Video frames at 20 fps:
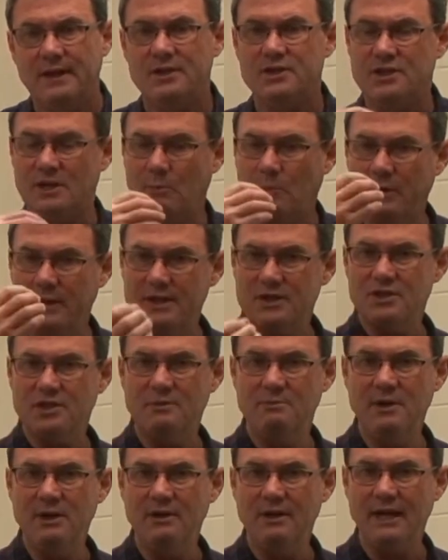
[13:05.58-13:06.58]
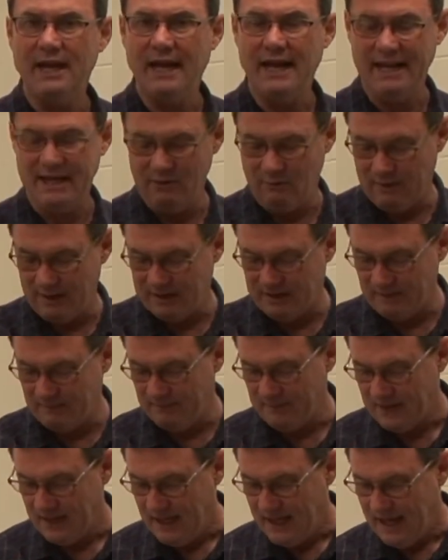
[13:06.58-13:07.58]
someone that's communicating with them,
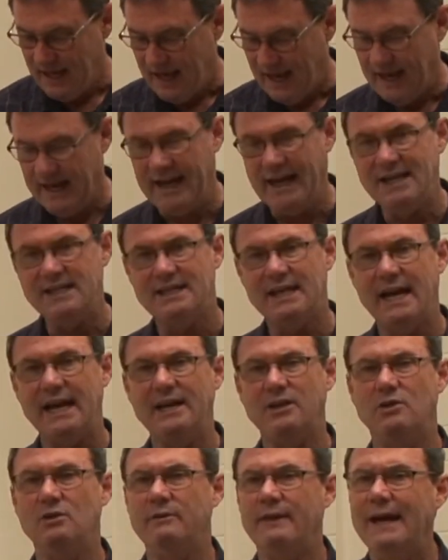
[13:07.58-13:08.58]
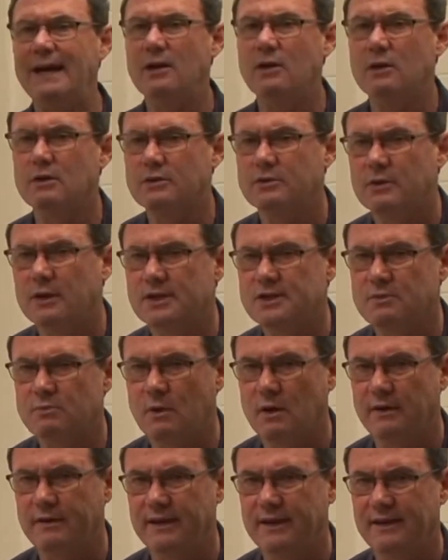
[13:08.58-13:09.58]
and they say, "Do they look
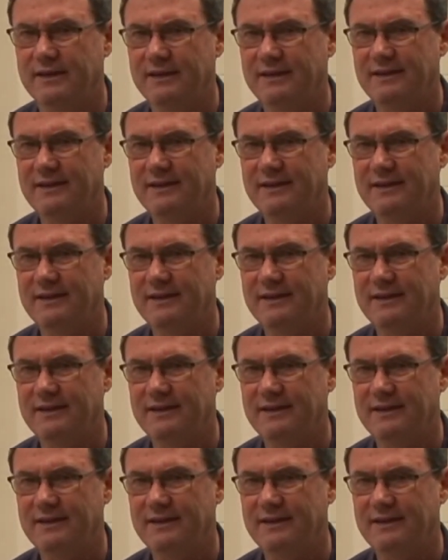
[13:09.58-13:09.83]
trustworthy?